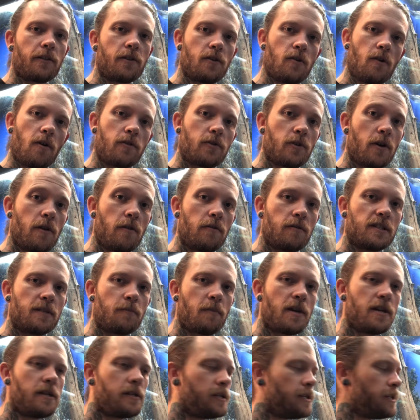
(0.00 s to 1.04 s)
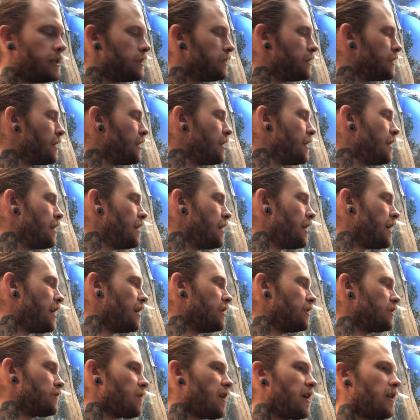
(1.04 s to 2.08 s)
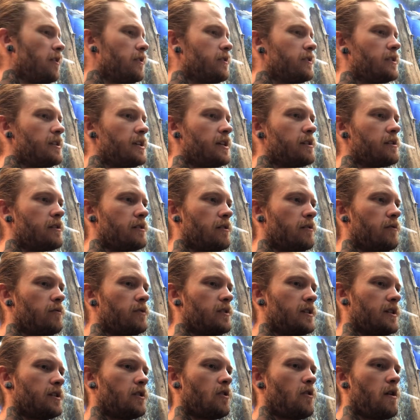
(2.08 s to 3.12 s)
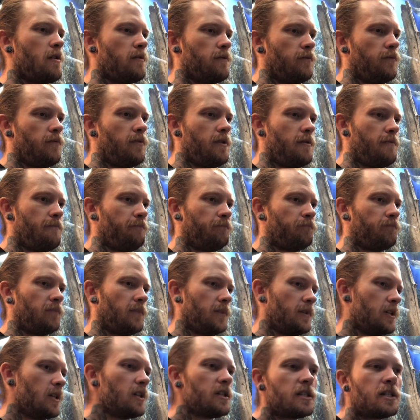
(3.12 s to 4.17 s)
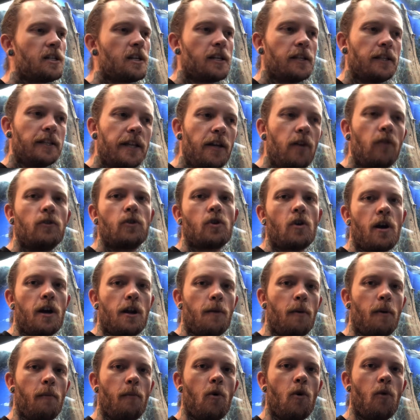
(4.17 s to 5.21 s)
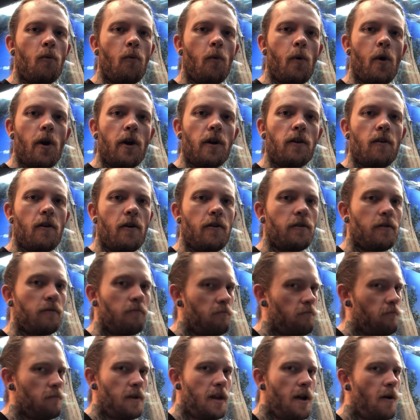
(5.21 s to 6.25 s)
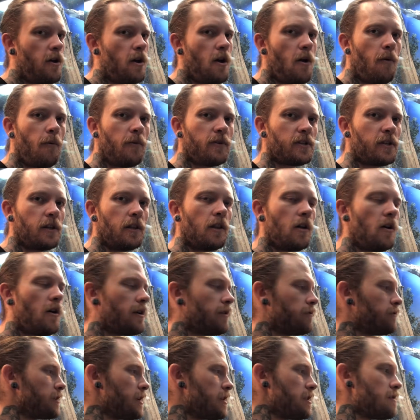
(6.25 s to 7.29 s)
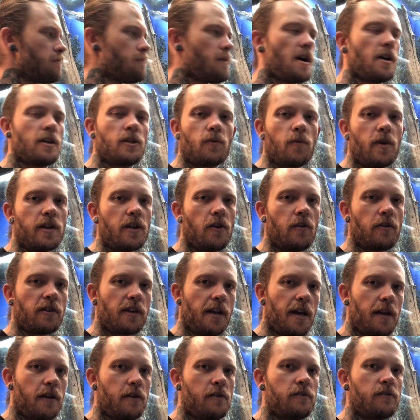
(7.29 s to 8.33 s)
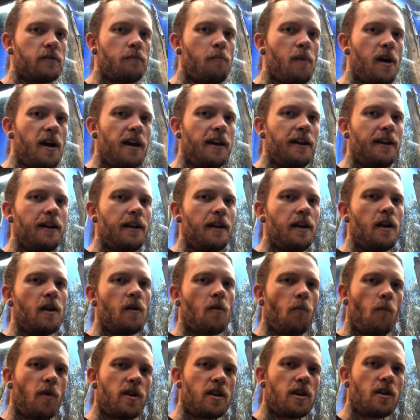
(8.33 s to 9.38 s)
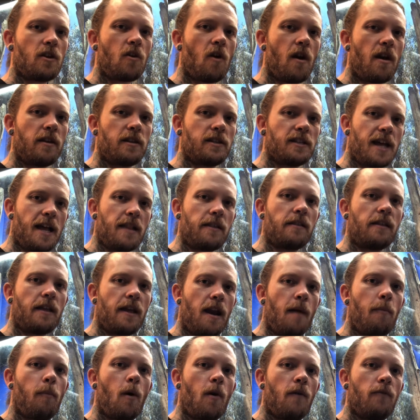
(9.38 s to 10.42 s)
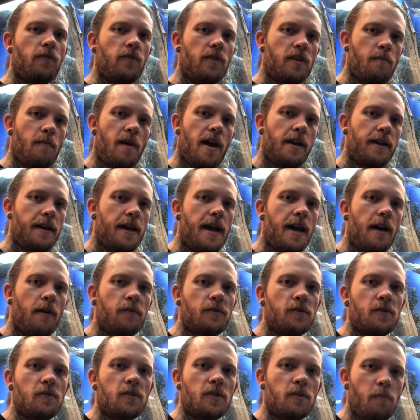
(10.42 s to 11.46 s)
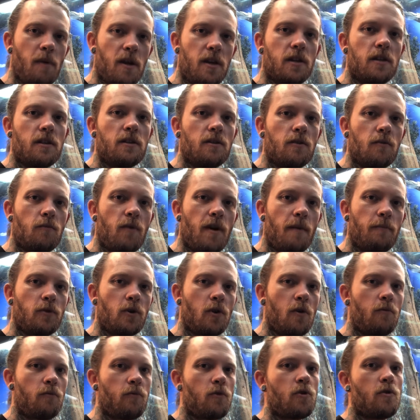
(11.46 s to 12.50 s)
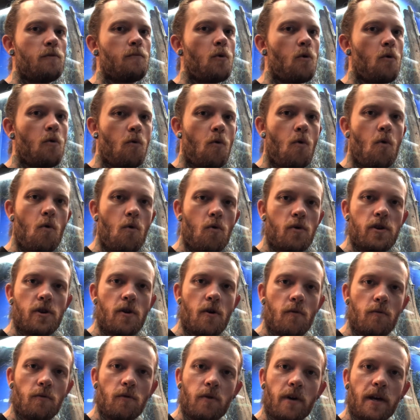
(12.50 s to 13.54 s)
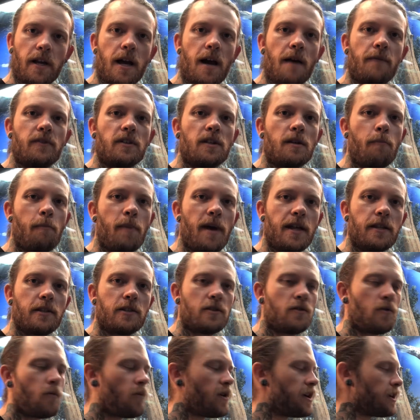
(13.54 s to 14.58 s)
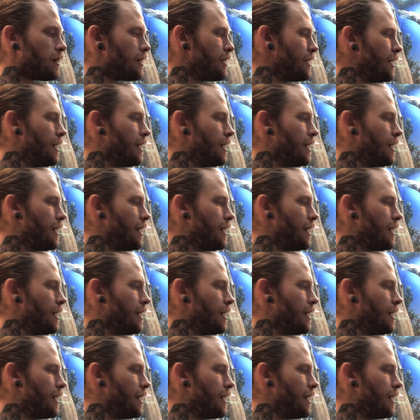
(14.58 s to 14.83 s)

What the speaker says: nocturnal species. It is one of those things that it was just kind of just a little tiny bit more workload. Now I know it wasn't a lot, it was only about 20 odd geckos, but when you kind of tally that up over the amount of hours you spend in your reptile room or looking after your pets in a week,